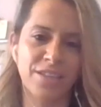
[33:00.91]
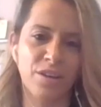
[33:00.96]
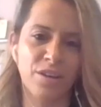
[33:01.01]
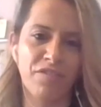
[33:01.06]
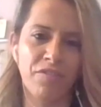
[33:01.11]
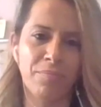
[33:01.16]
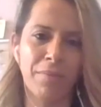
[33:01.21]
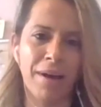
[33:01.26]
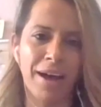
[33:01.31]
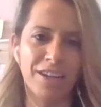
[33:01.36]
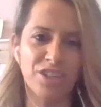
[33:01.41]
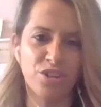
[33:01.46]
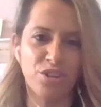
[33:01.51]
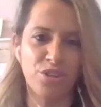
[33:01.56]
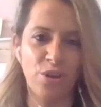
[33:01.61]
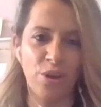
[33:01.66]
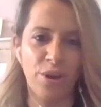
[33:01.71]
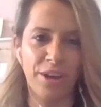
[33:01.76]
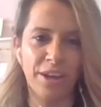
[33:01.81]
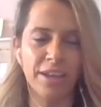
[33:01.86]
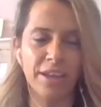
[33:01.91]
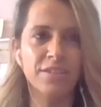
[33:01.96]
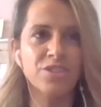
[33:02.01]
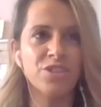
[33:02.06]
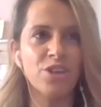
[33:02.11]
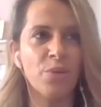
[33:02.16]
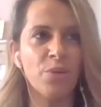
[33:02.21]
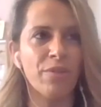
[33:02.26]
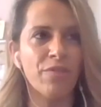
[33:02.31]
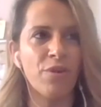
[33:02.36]
off March 30th,
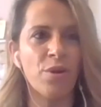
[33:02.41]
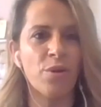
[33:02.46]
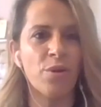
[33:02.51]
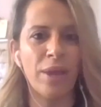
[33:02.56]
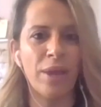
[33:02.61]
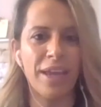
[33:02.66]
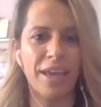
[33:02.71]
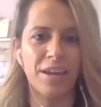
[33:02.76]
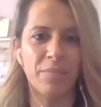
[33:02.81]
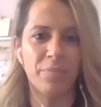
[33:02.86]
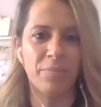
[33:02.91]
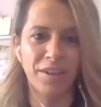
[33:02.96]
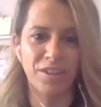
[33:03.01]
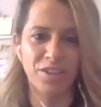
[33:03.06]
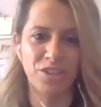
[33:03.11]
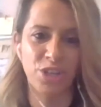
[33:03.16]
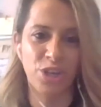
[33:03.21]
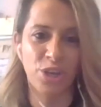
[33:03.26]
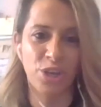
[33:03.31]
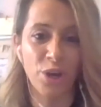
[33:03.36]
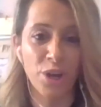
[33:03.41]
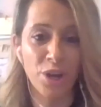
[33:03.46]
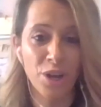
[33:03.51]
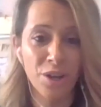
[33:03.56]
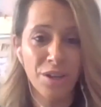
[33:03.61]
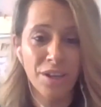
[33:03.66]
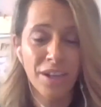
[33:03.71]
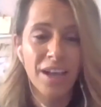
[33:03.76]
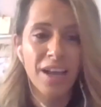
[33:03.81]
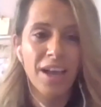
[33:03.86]
so we've got a week and a bit to go.